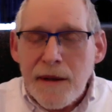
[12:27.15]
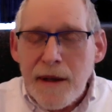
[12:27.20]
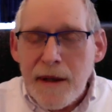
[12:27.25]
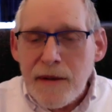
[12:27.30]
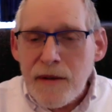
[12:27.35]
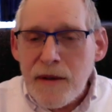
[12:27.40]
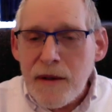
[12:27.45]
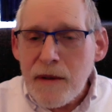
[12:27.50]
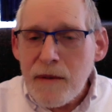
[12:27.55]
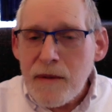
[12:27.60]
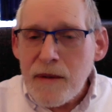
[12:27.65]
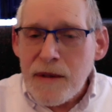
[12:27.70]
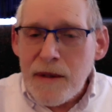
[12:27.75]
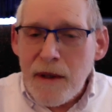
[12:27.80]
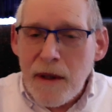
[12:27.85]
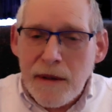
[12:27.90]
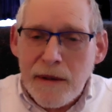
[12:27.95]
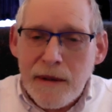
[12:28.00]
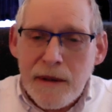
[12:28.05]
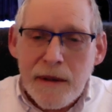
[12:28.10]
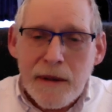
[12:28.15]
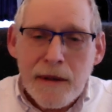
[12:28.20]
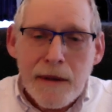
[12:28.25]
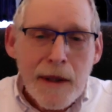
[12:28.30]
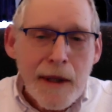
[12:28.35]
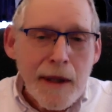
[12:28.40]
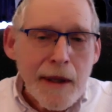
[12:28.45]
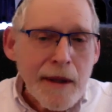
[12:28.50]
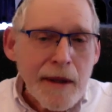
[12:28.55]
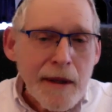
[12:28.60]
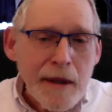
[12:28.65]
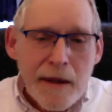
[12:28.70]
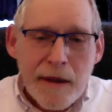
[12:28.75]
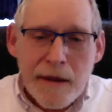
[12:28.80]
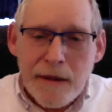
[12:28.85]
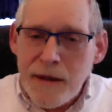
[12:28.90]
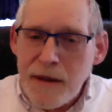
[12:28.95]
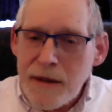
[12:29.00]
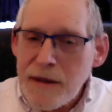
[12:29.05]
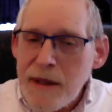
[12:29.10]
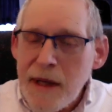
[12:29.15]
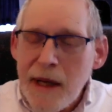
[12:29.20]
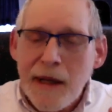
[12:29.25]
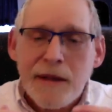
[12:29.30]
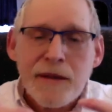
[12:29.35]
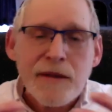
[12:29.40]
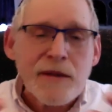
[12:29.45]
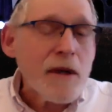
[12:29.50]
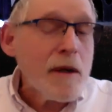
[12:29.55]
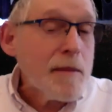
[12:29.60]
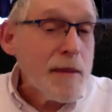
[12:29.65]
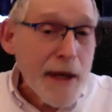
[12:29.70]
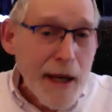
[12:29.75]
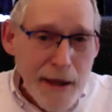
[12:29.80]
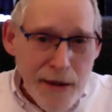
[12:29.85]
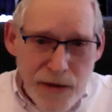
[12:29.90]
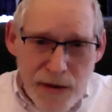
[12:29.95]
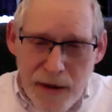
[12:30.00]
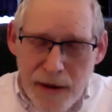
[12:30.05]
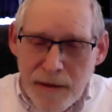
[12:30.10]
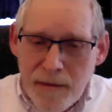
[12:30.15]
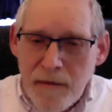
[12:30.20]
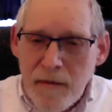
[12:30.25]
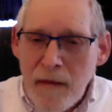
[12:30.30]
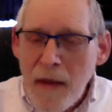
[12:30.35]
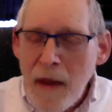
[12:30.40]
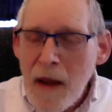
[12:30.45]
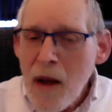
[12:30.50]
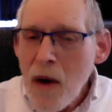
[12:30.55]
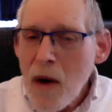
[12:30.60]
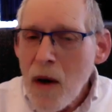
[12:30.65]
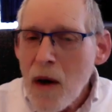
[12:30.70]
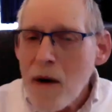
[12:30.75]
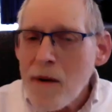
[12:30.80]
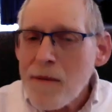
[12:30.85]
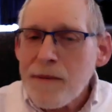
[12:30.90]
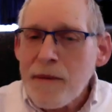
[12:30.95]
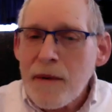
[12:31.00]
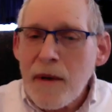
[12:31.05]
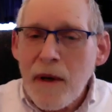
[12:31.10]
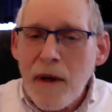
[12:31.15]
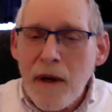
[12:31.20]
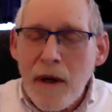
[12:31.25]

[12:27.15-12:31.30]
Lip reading: that's going to result in the just extermination of